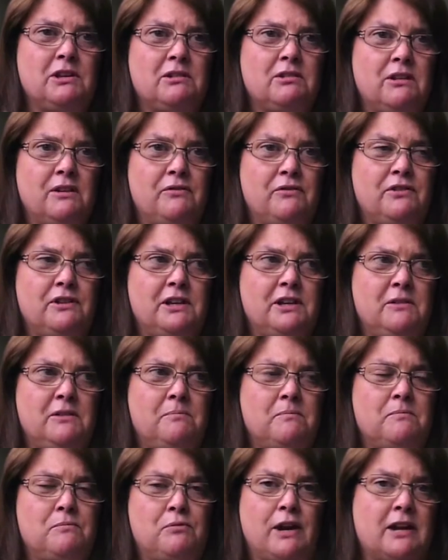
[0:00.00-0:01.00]
lovely
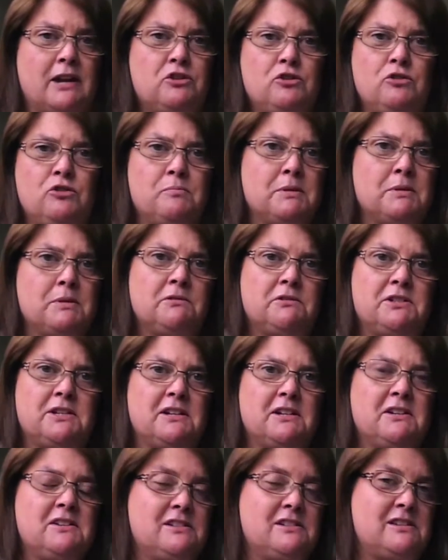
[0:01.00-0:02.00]
brand new
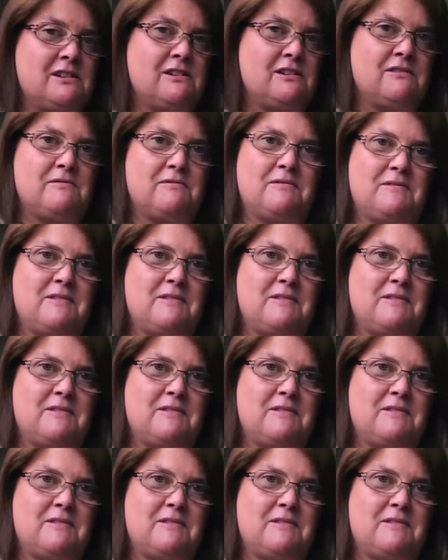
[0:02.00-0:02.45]
buildings that